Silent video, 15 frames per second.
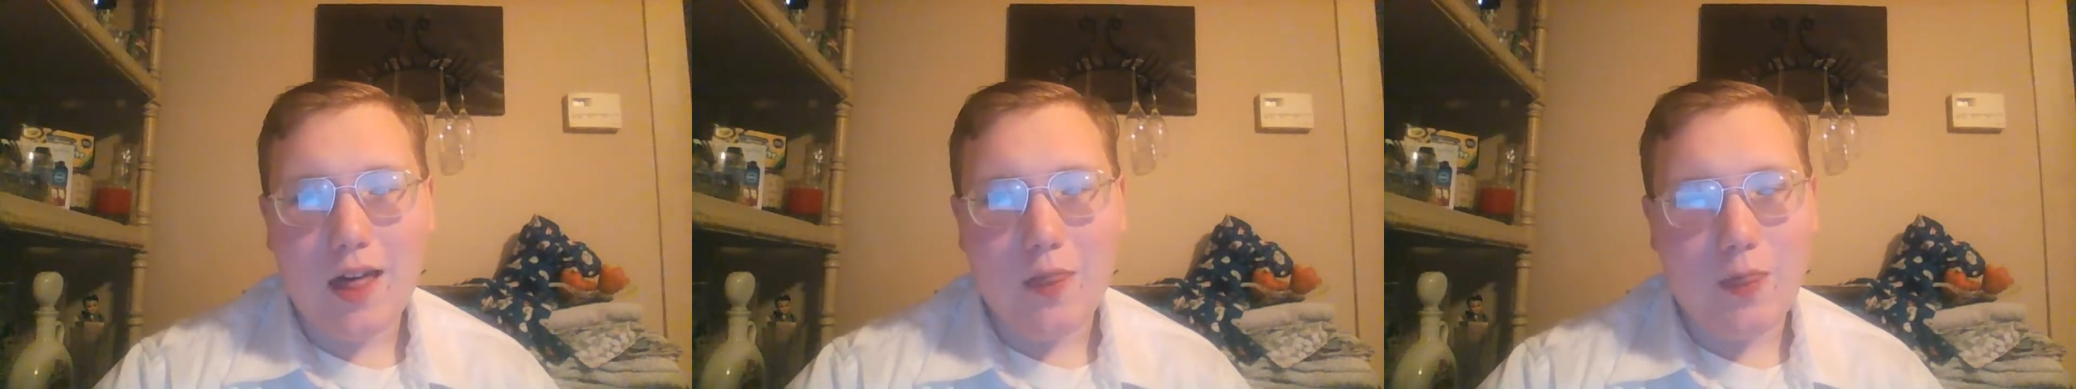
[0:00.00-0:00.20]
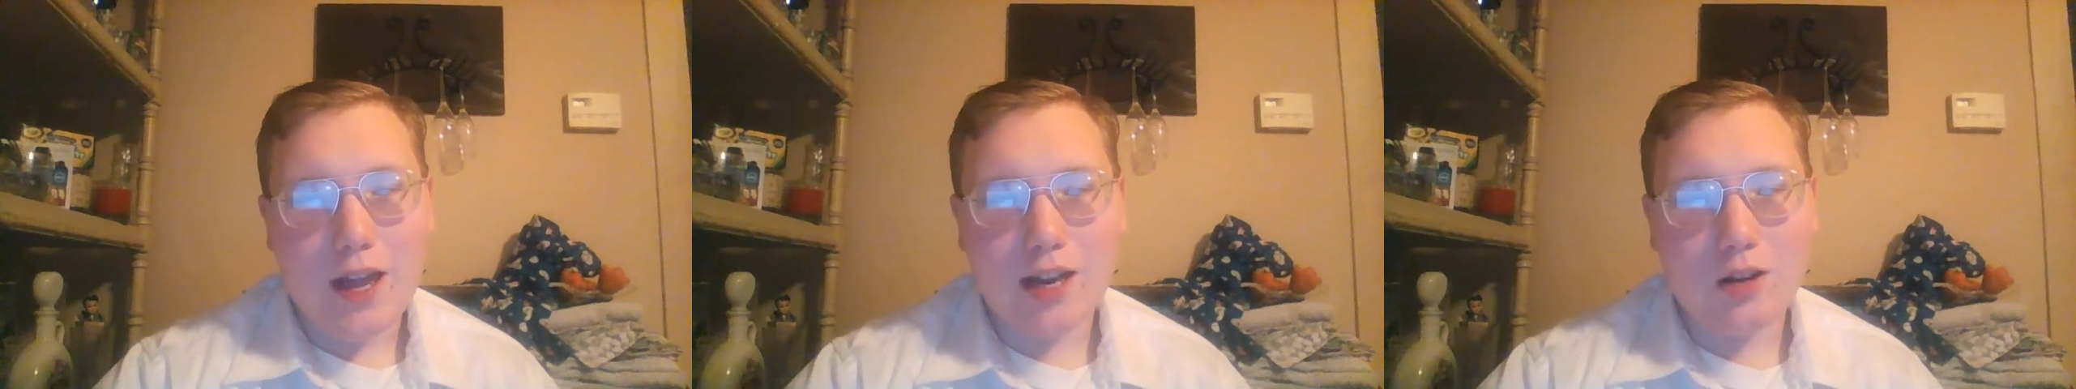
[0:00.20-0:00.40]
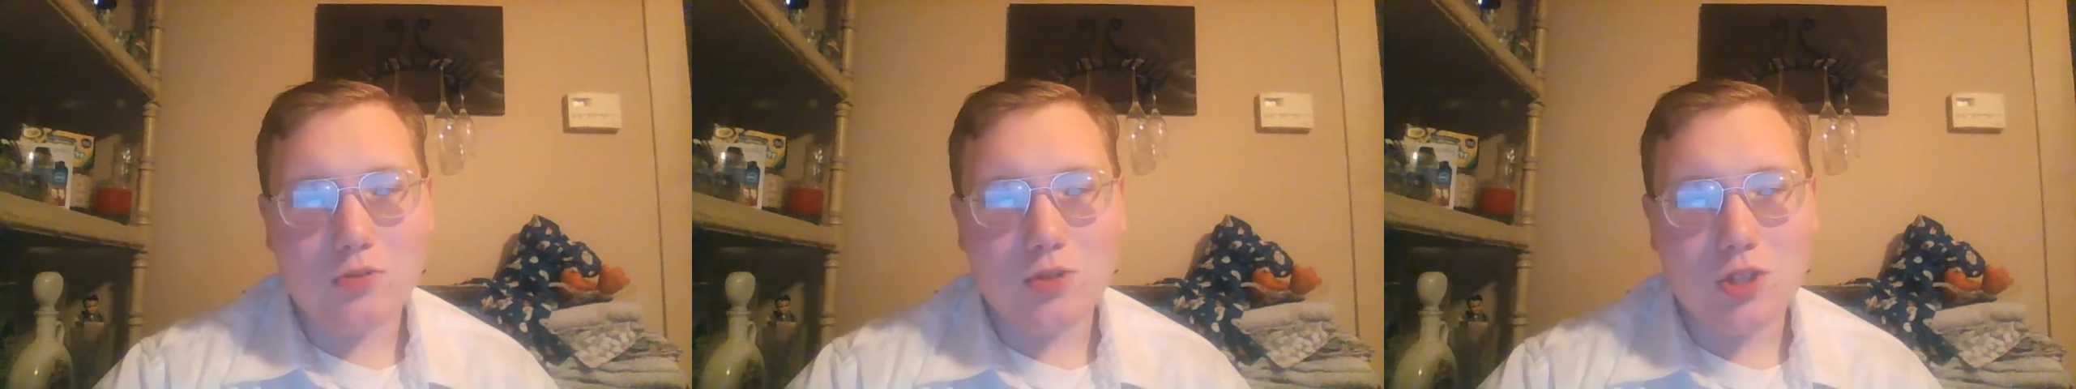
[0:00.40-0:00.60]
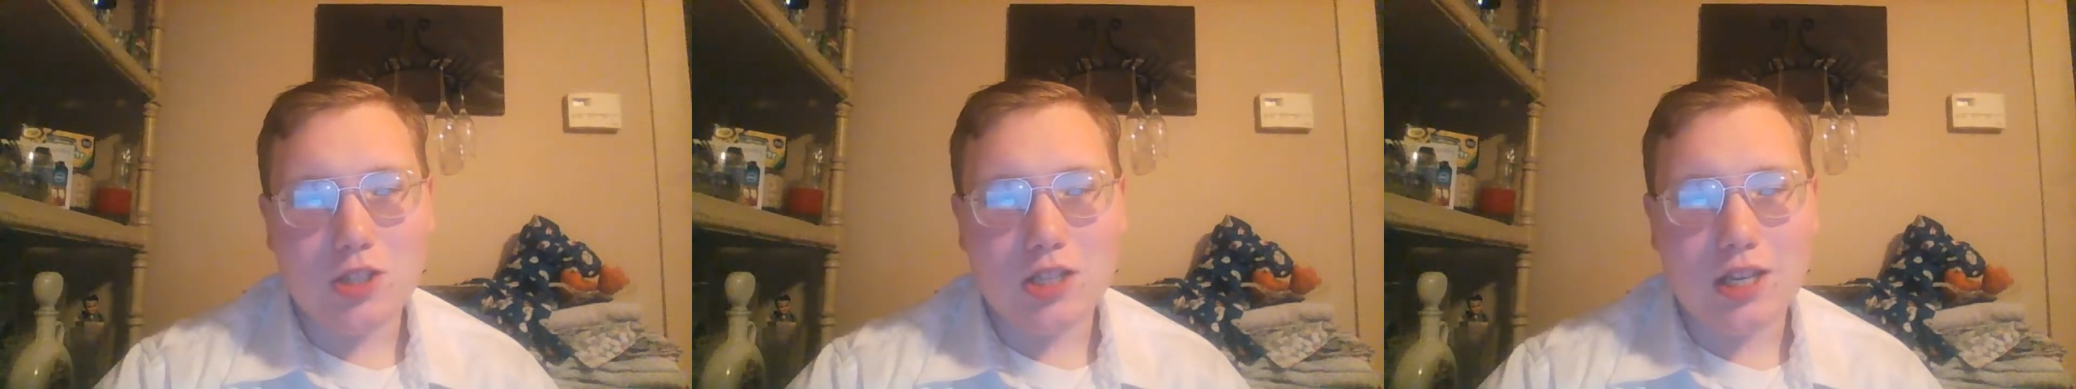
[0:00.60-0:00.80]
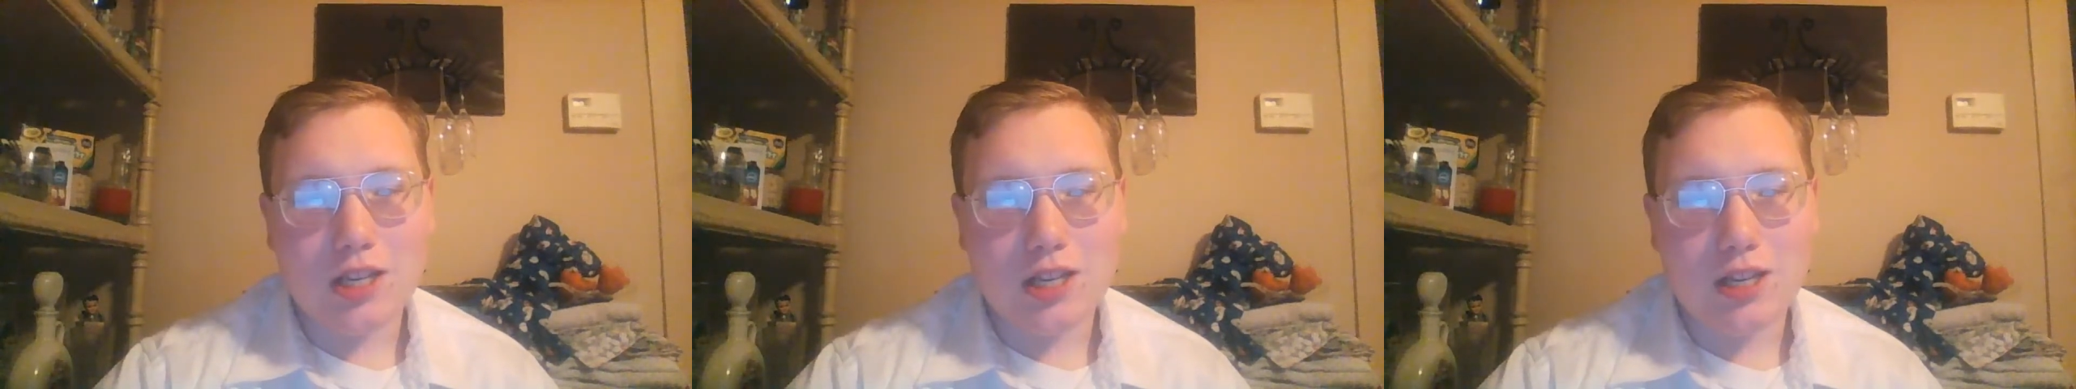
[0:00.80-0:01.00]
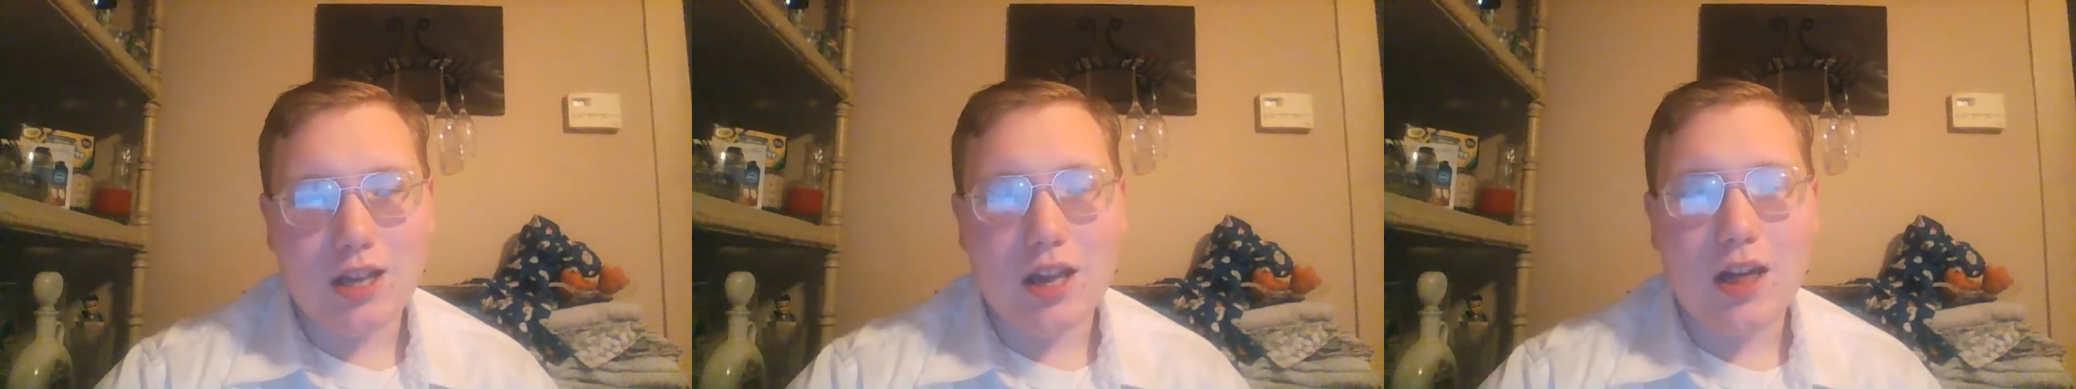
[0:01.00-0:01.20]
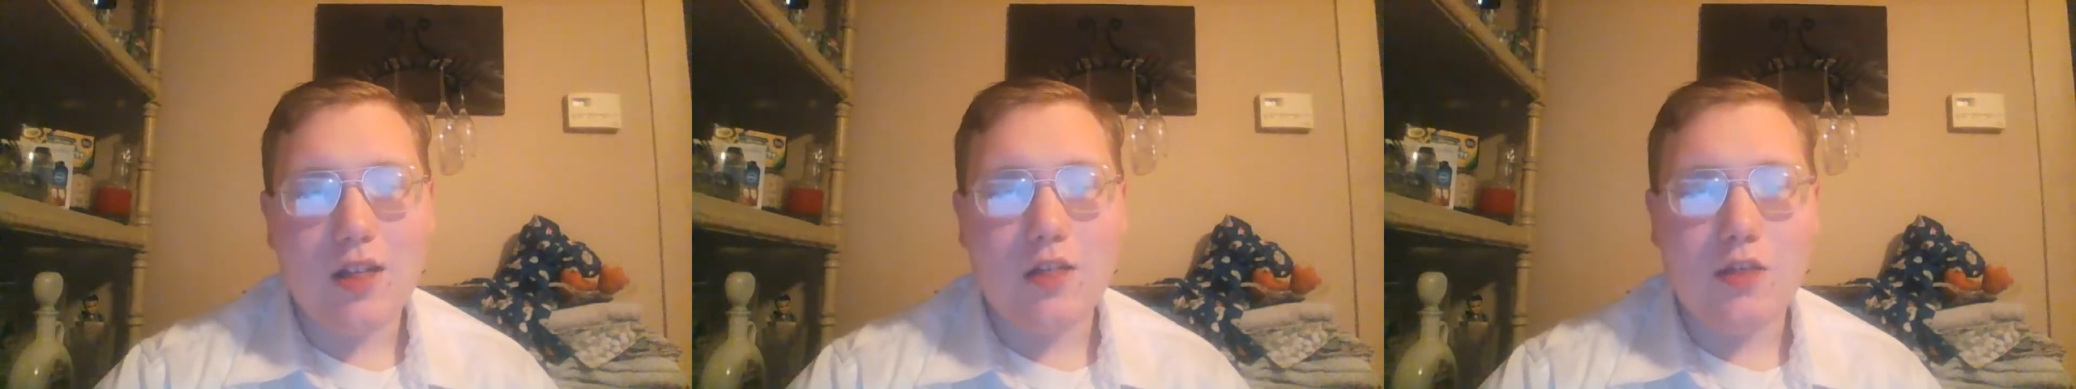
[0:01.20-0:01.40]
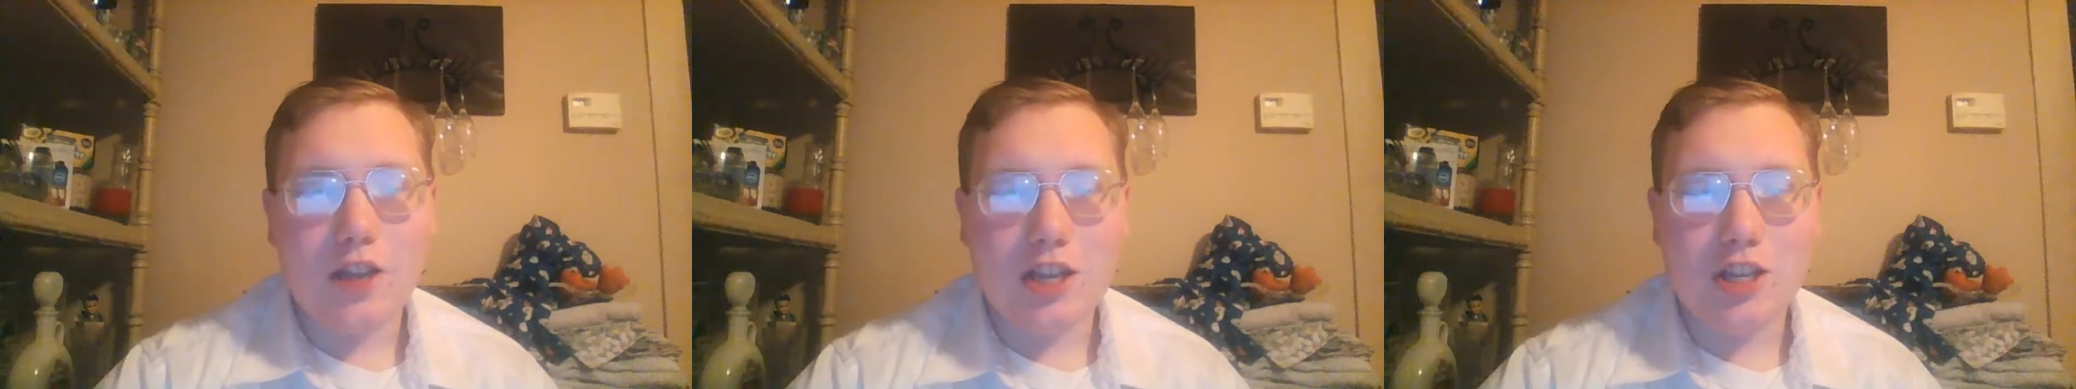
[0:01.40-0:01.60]
They don't sing.
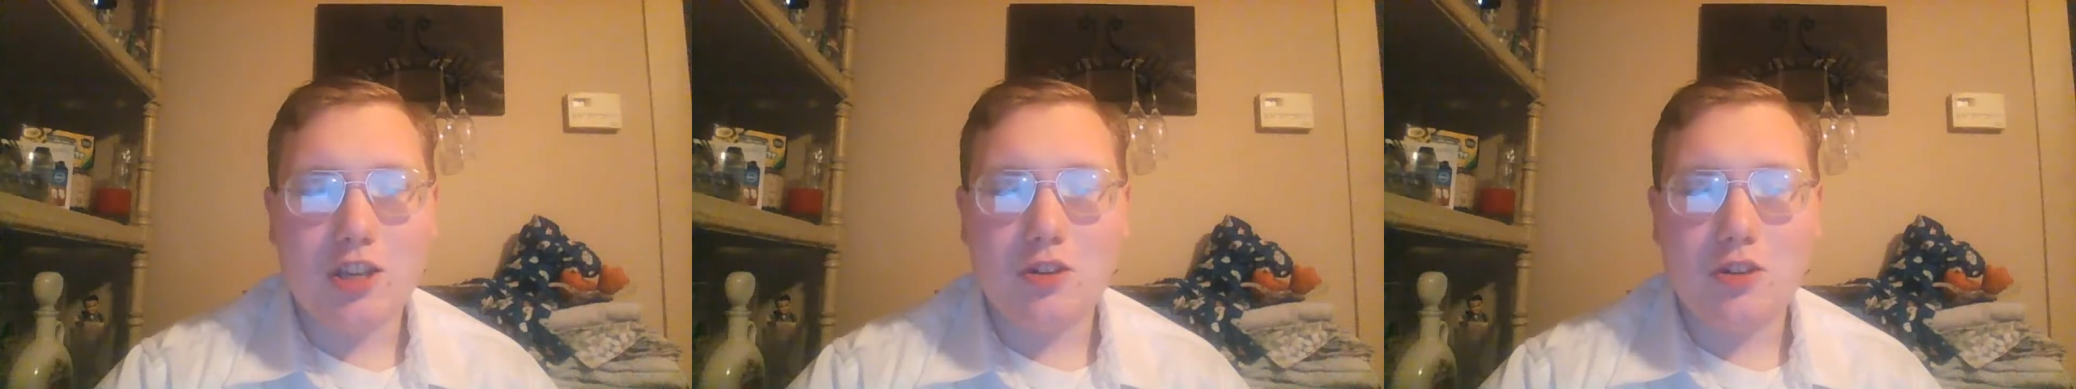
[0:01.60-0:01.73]
Thank